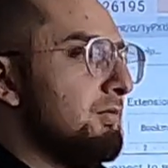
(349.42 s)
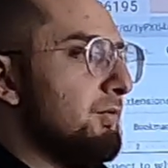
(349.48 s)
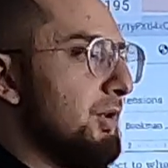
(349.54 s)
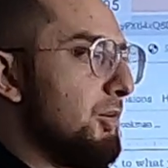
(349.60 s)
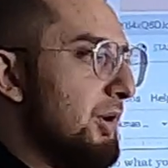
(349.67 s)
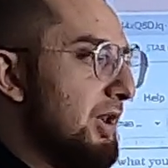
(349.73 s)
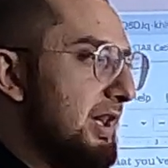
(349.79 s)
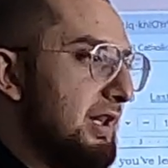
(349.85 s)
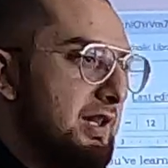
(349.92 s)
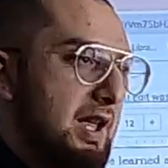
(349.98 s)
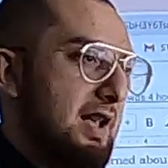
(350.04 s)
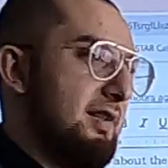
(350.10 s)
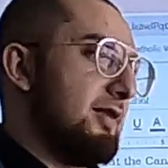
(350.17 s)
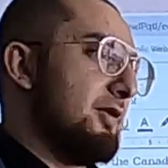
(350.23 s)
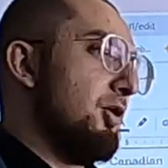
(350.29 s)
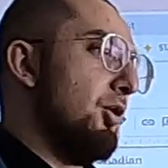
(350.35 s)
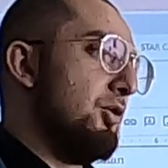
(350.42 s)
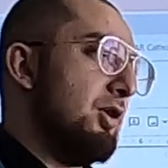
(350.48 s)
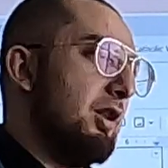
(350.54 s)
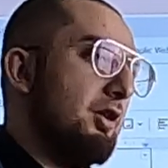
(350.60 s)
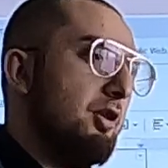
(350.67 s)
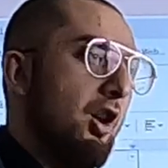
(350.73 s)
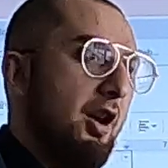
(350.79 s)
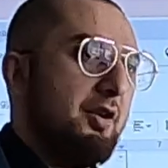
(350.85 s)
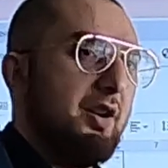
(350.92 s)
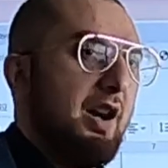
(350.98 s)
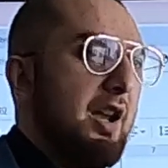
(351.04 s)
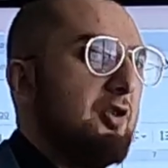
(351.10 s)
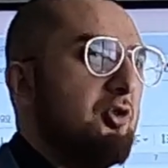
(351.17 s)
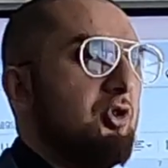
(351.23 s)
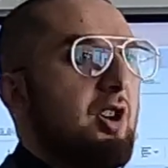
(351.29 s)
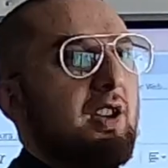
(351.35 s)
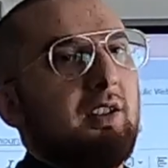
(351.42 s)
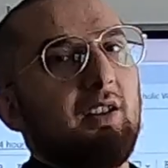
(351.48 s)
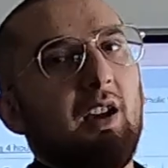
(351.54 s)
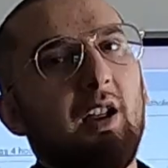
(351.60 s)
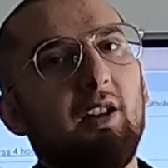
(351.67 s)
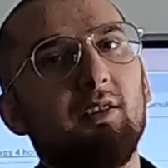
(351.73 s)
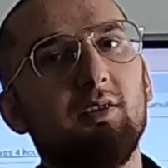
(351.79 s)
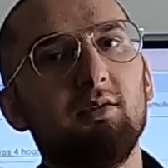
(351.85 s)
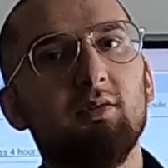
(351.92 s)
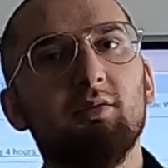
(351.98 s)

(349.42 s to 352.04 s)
What do we think? Yes, no, you can nod your head, shake your head.